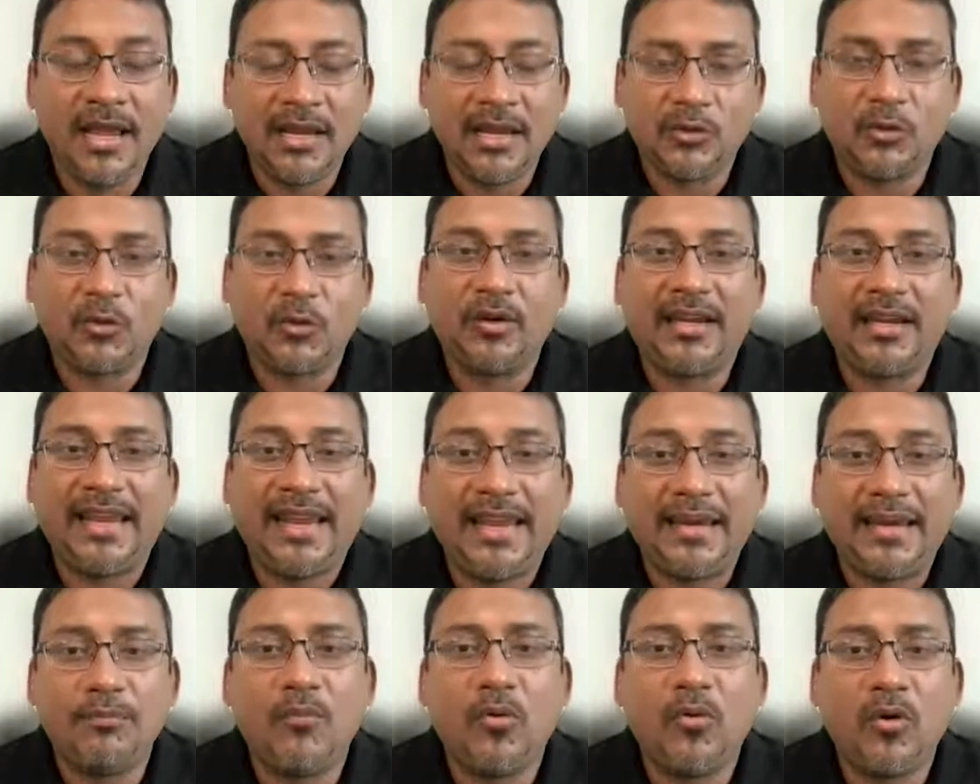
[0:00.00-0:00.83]
to
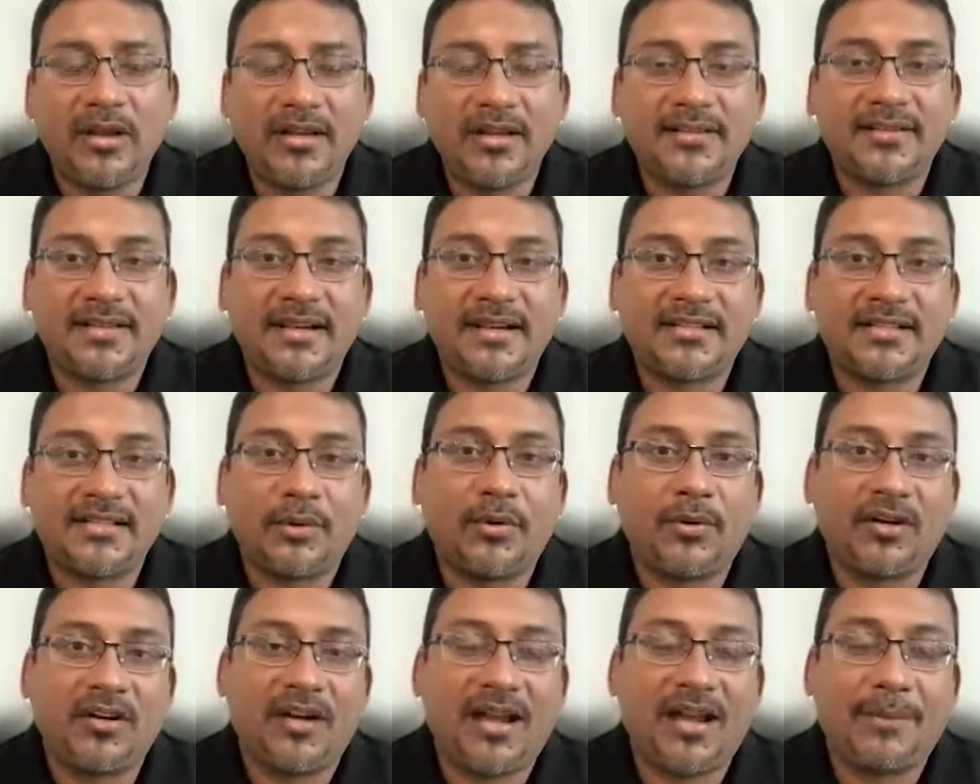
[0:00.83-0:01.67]
gain more insights
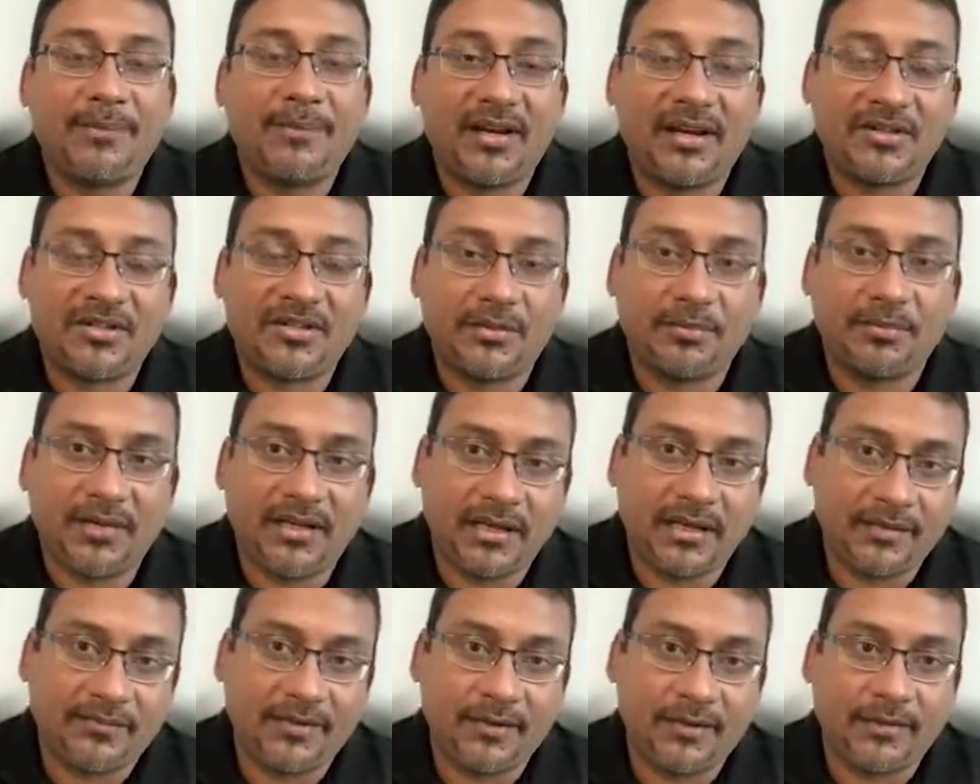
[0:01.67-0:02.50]
about your application
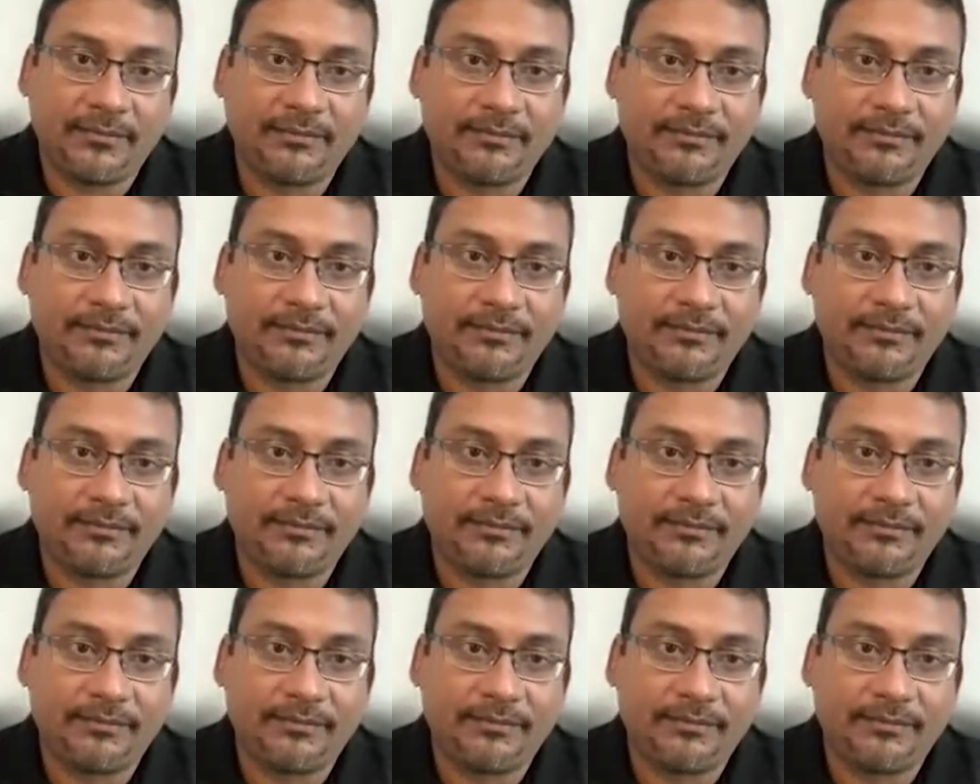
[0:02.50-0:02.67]
behavior.